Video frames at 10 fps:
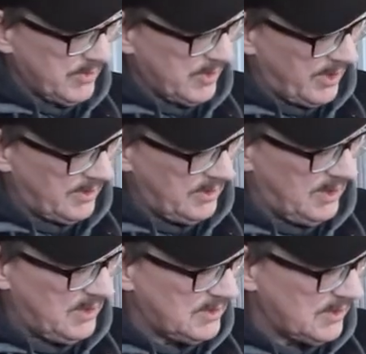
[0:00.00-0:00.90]
It's got a
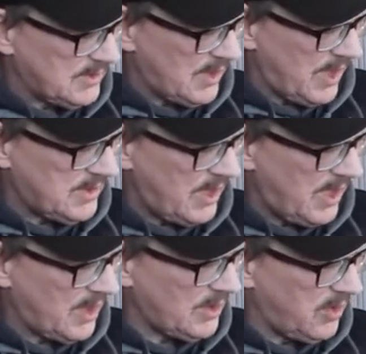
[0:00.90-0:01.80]
decent sized
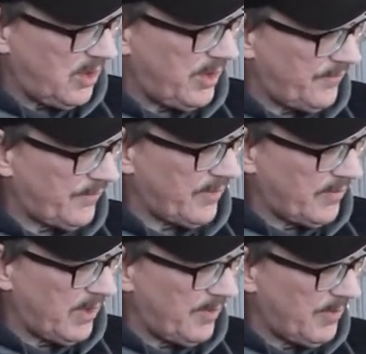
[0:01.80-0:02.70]
handle on it for
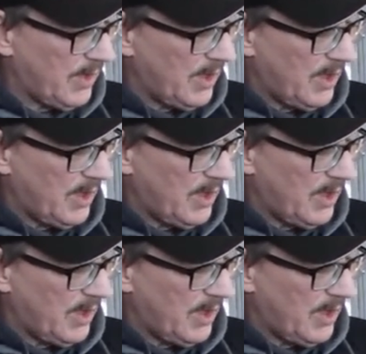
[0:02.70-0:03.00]
grip,